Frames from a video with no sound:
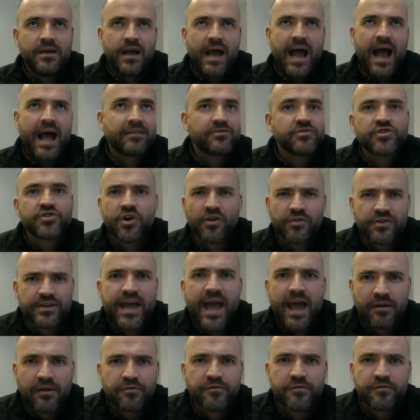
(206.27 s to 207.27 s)
hands on
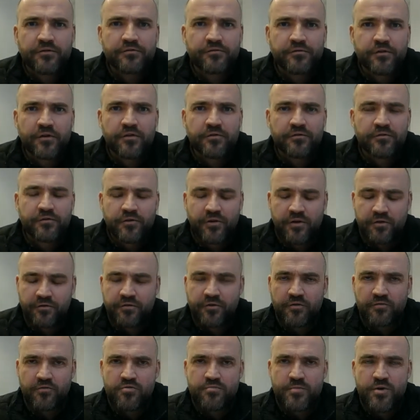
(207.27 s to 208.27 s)
deck for
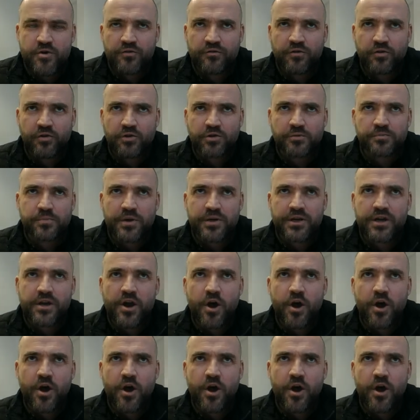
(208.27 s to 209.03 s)
removals, but